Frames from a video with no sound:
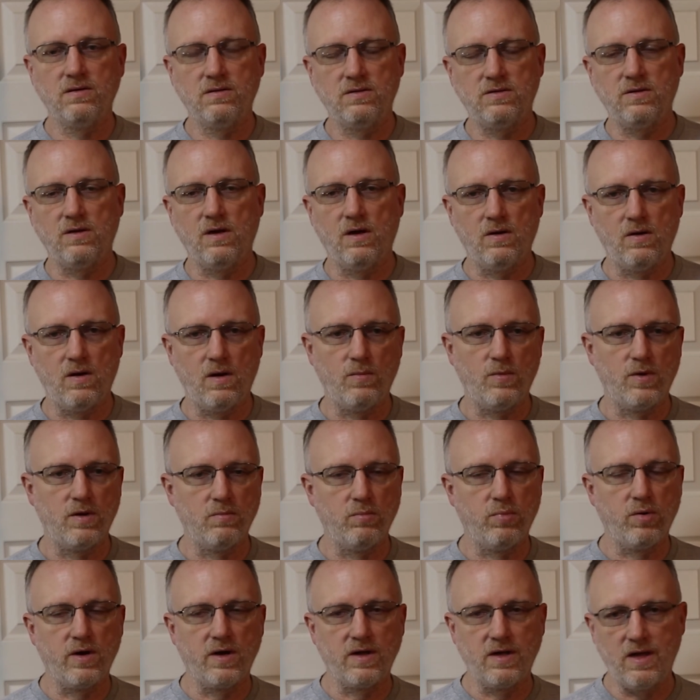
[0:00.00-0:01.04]
So I'm going to
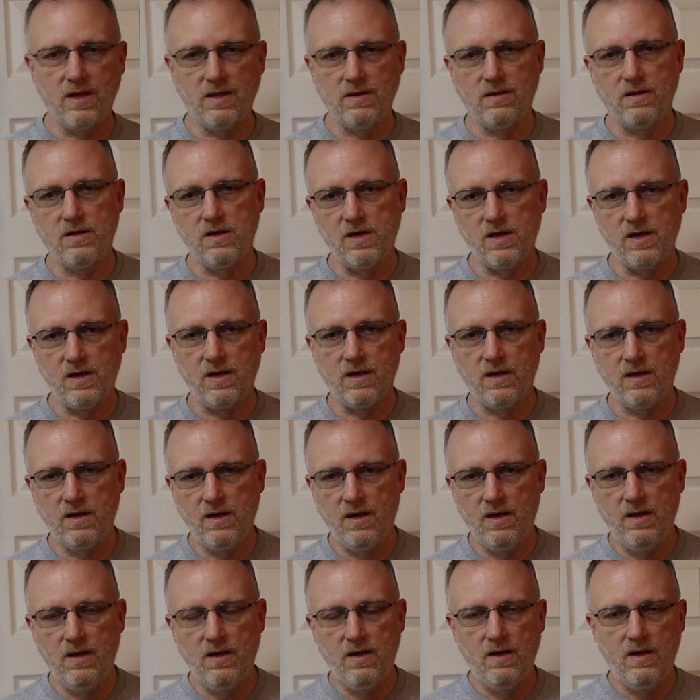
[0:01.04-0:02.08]
bring in the
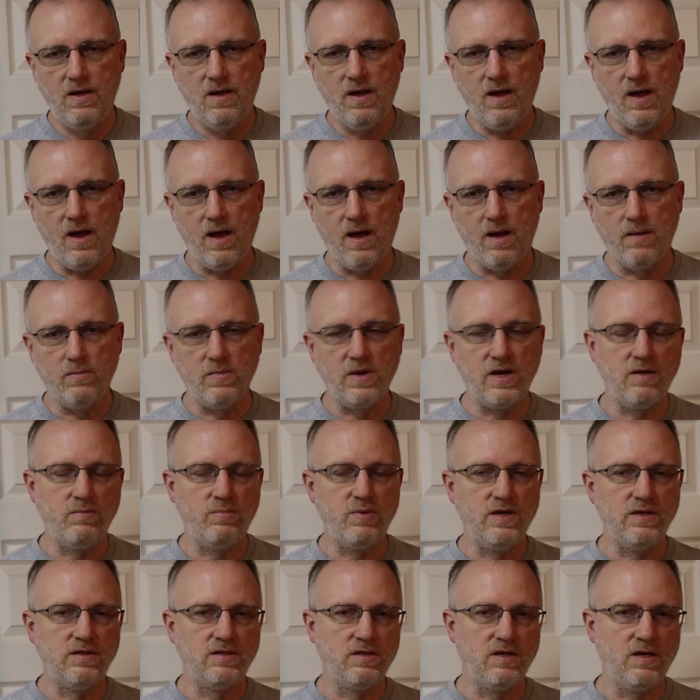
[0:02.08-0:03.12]
uh, mini
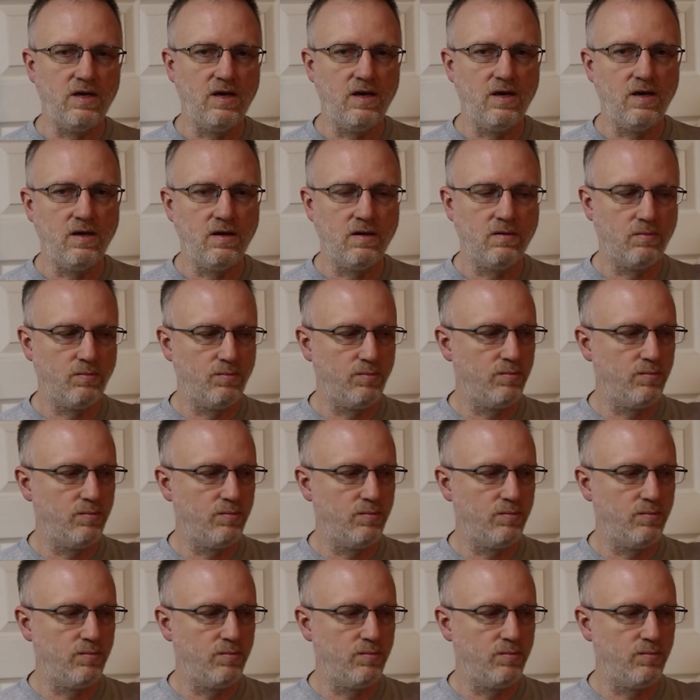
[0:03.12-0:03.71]
PC,